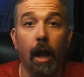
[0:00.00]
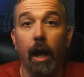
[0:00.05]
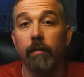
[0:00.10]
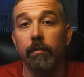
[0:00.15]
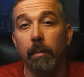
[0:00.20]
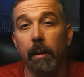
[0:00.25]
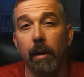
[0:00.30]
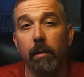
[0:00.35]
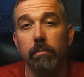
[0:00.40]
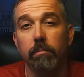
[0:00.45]
I
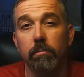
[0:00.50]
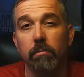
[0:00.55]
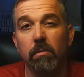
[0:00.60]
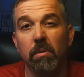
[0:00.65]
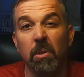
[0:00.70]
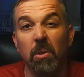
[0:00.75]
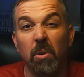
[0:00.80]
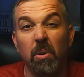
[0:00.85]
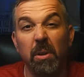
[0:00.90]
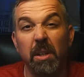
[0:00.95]
have about
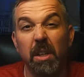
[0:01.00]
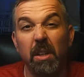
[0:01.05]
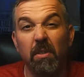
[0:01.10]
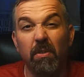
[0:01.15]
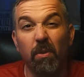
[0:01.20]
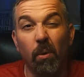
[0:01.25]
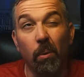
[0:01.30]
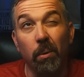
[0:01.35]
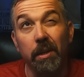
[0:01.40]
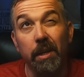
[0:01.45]
30
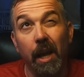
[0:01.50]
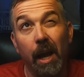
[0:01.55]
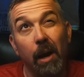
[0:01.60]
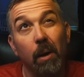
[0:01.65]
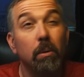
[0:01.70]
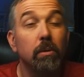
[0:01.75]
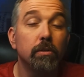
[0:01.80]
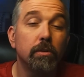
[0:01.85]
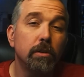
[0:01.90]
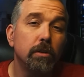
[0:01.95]
to 40
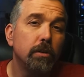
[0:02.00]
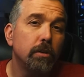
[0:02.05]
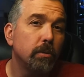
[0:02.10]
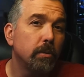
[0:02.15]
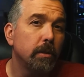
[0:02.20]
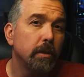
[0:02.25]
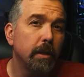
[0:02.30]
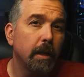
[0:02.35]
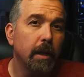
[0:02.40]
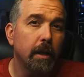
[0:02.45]
hours
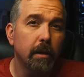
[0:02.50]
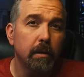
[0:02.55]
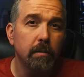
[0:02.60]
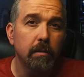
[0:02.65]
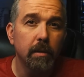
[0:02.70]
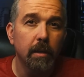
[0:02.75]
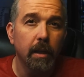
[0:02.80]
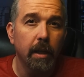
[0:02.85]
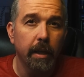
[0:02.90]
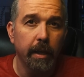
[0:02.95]
into it
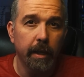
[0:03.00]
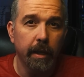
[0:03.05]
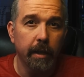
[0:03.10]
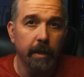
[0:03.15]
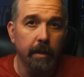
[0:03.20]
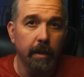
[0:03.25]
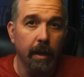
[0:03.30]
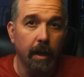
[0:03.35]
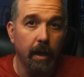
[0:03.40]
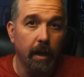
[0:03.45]
now,
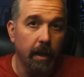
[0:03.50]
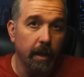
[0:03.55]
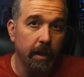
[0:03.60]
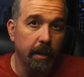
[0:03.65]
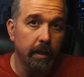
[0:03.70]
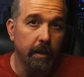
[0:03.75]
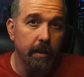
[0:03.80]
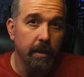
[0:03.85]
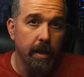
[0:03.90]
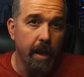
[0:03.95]
and
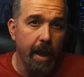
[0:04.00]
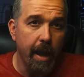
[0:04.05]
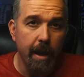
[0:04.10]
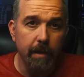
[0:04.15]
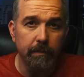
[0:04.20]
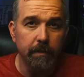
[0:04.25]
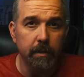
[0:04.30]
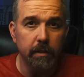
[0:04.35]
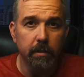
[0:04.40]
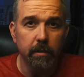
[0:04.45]
I
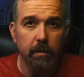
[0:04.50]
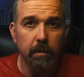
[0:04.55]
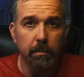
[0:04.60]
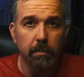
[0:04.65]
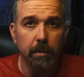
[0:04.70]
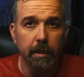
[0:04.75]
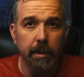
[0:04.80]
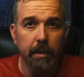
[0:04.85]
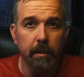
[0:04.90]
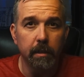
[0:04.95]
haven't
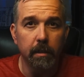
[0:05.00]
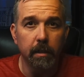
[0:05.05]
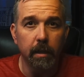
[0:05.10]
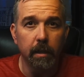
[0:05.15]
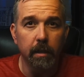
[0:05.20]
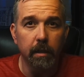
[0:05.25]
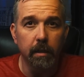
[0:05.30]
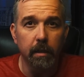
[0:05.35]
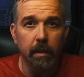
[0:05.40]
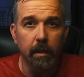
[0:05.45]
completed
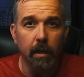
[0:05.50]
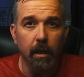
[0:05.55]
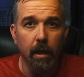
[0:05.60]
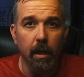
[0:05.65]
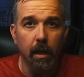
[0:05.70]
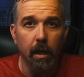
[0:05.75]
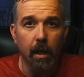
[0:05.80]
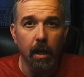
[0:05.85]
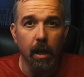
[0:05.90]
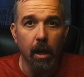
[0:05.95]

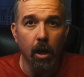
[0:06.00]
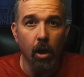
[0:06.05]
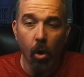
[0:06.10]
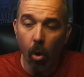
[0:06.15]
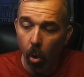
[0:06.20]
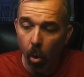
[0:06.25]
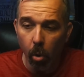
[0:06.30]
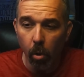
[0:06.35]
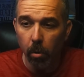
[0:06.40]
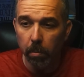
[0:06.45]
a
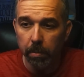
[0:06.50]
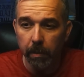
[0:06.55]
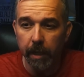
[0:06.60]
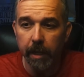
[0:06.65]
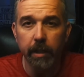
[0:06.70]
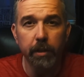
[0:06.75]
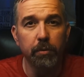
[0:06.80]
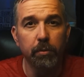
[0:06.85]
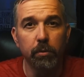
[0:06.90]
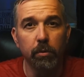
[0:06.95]
whole
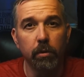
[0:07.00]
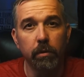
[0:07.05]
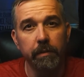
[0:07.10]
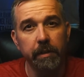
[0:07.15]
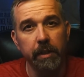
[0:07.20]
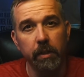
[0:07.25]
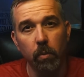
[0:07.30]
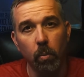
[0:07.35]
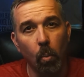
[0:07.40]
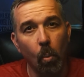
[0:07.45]
playthrough
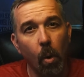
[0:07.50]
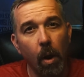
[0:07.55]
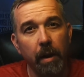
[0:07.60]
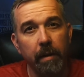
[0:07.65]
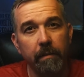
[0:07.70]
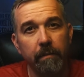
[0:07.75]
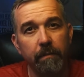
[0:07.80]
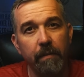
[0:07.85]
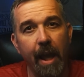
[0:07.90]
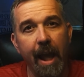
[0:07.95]
of any
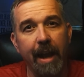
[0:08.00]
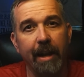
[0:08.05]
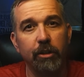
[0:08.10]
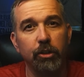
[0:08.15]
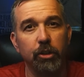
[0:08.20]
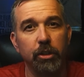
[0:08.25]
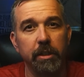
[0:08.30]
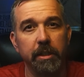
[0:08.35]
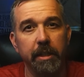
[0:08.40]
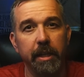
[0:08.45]
one
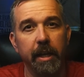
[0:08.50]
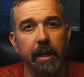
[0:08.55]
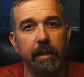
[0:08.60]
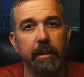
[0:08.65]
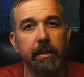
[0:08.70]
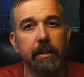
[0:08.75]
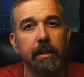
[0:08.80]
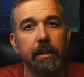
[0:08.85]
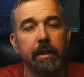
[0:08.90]
faction yet.